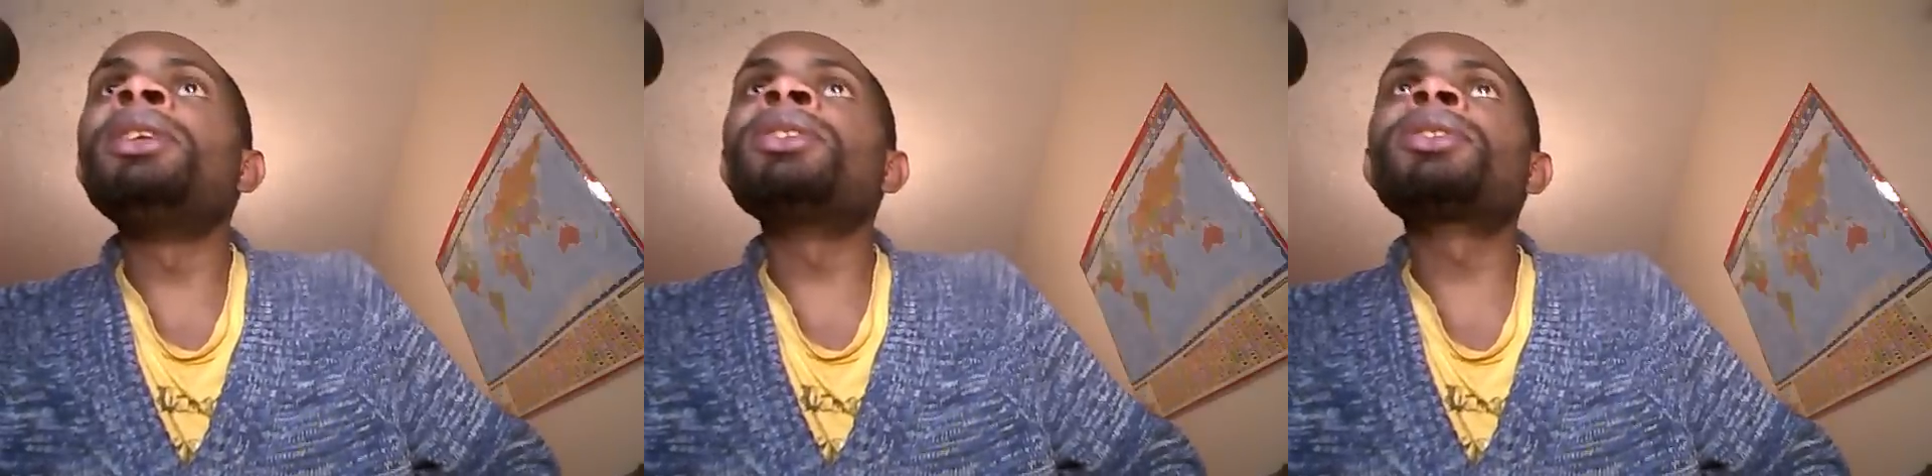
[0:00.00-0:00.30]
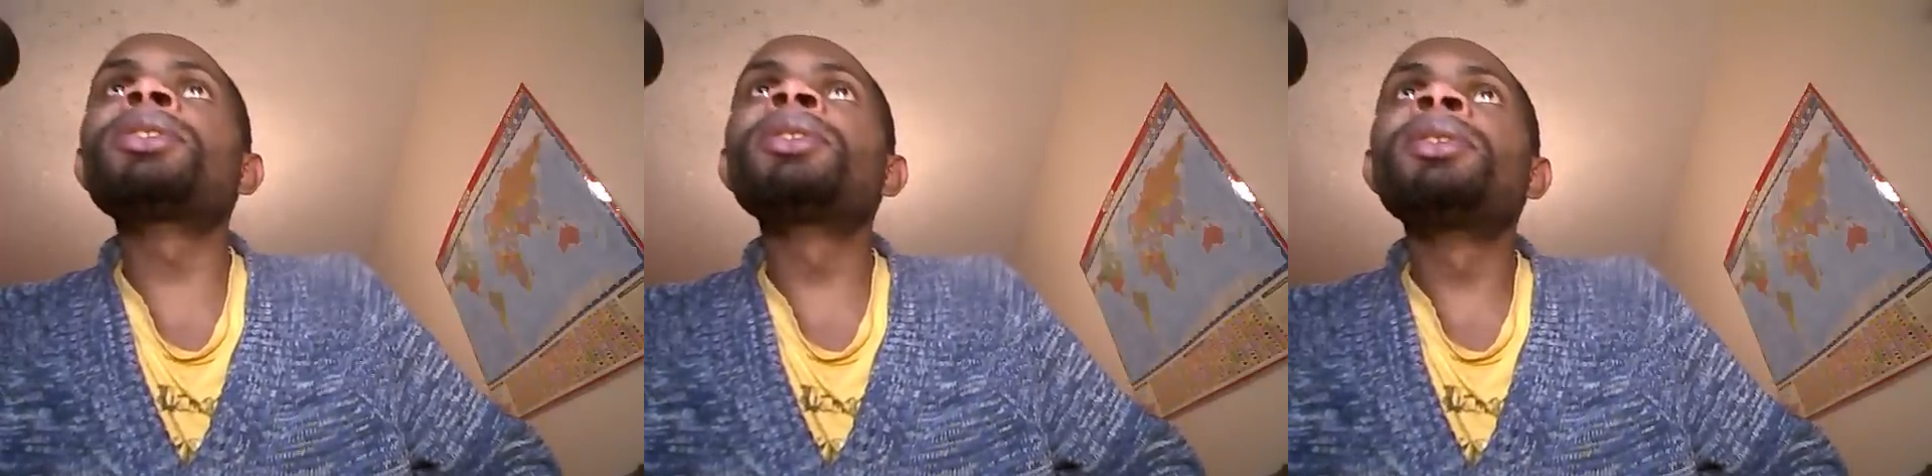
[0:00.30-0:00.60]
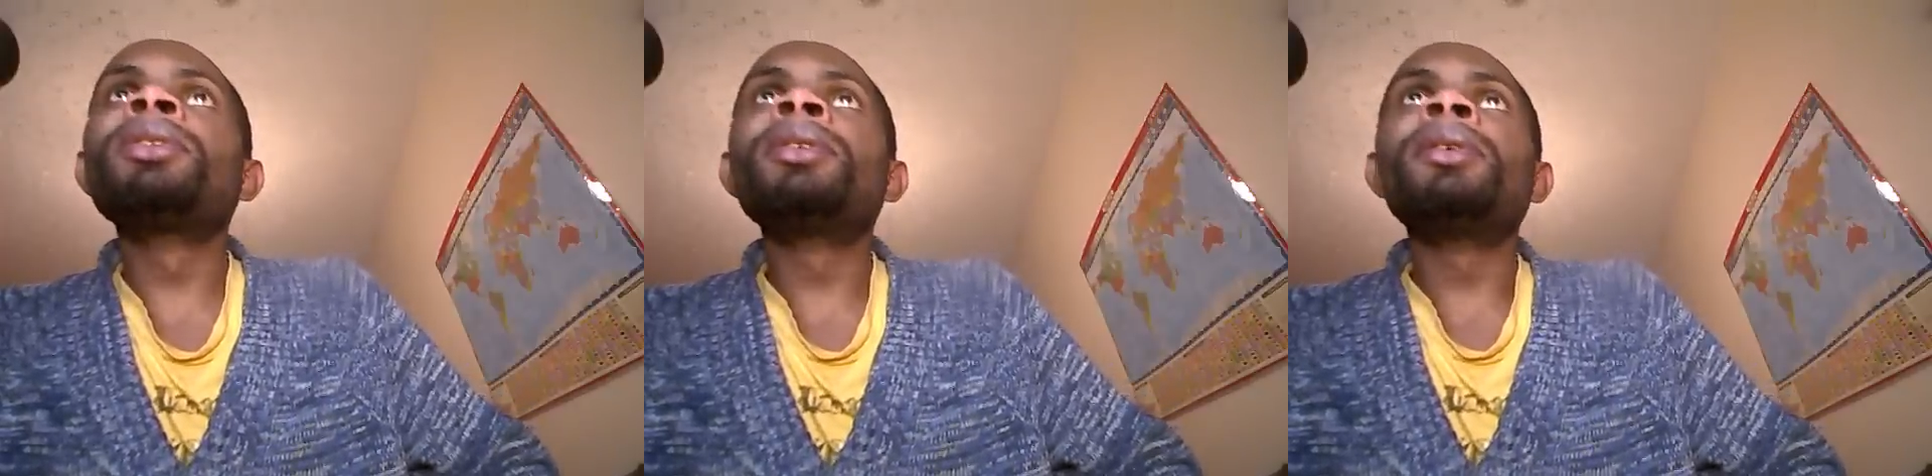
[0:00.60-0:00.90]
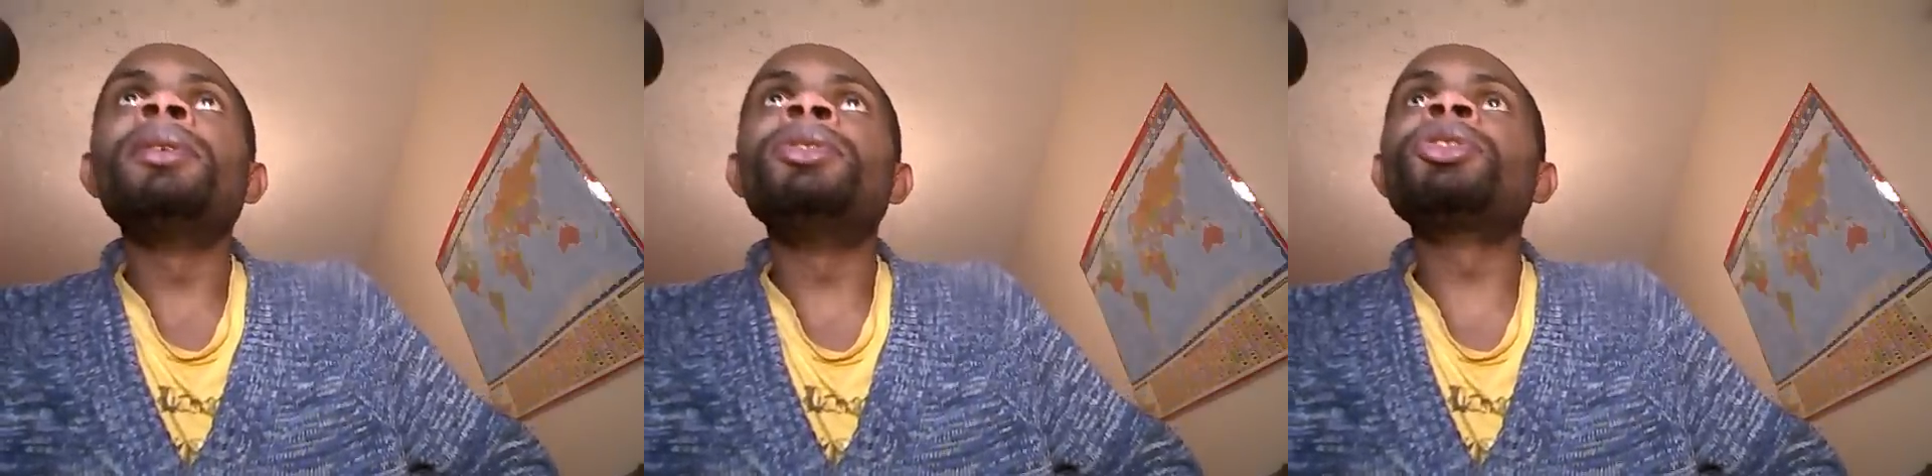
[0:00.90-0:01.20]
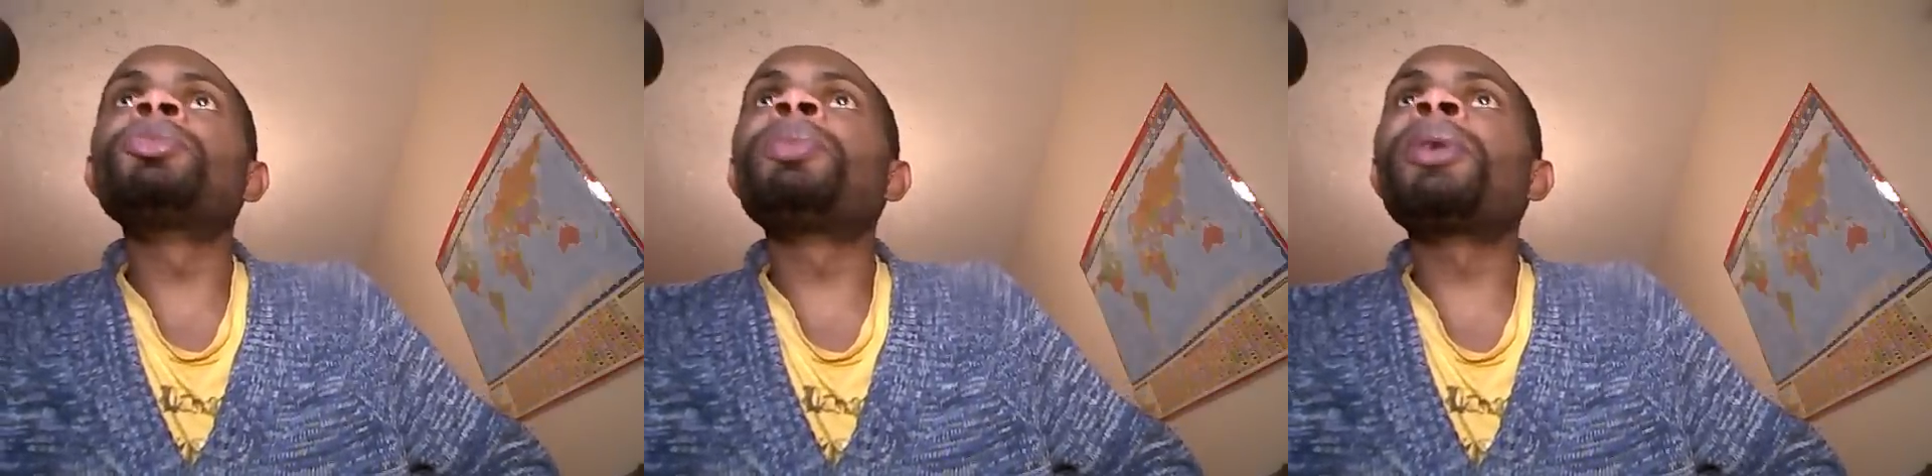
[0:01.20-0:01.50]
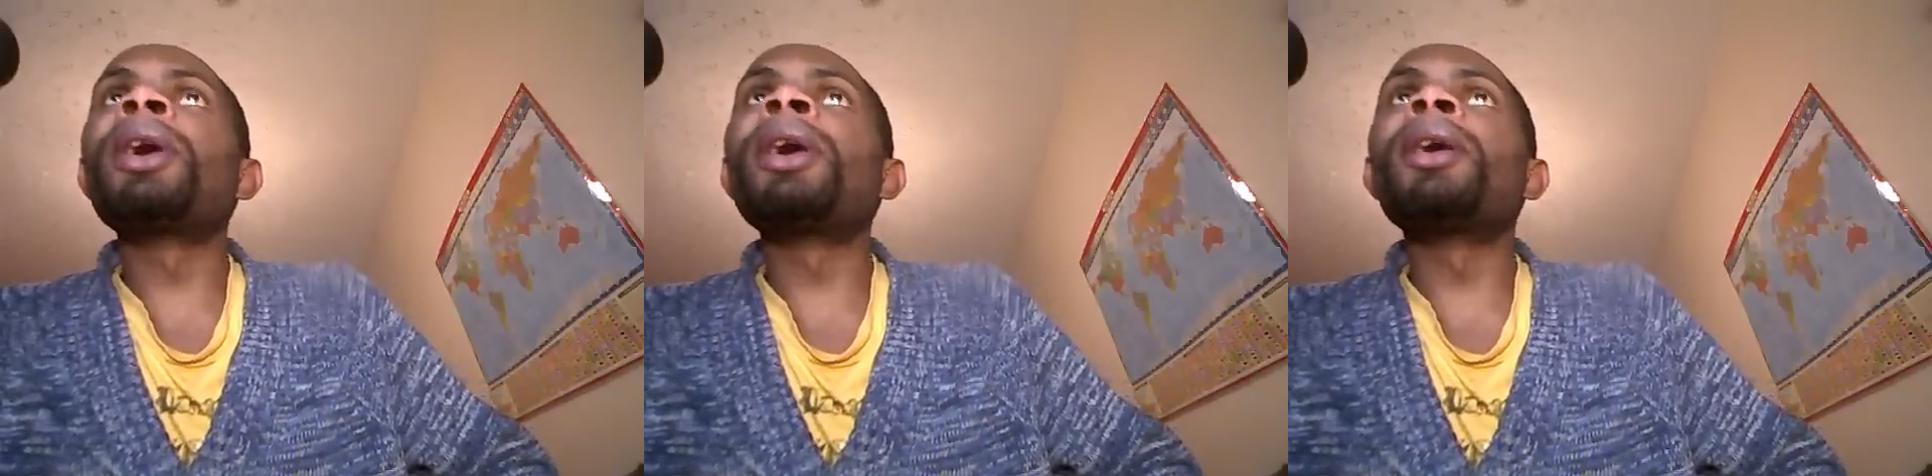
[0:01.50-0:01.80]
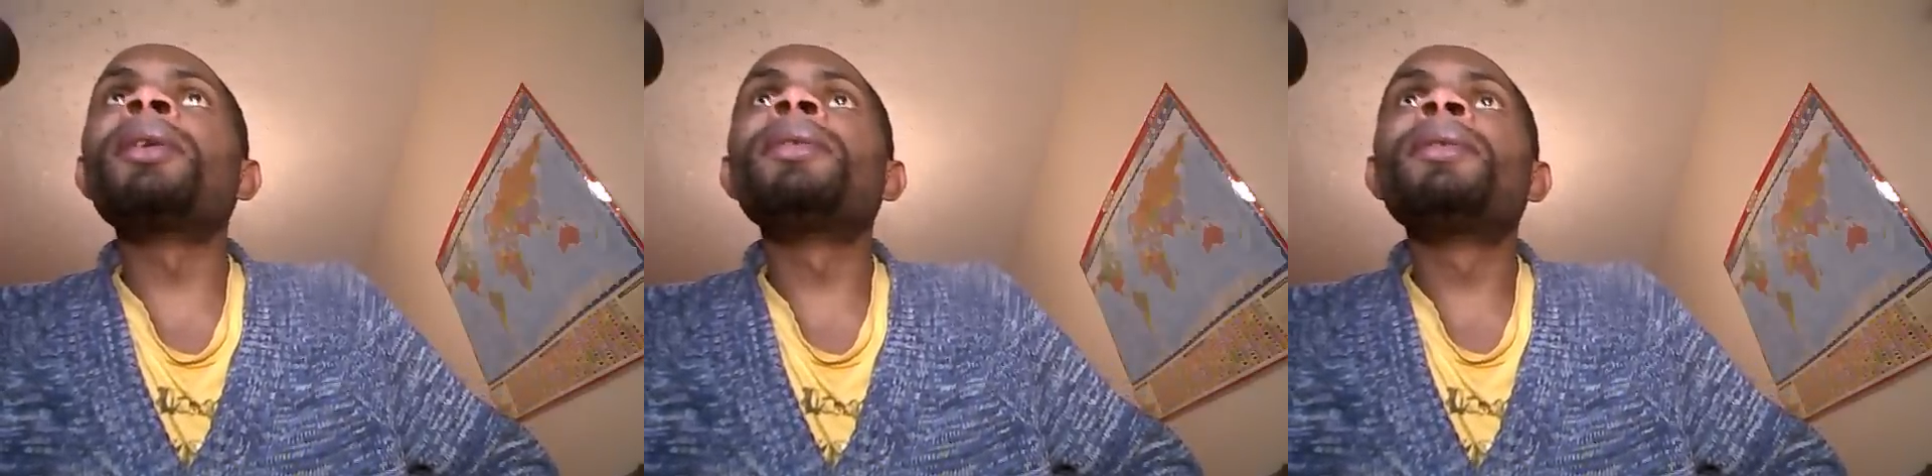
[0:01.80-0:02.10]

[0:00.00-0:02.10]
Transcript: Just just prayer,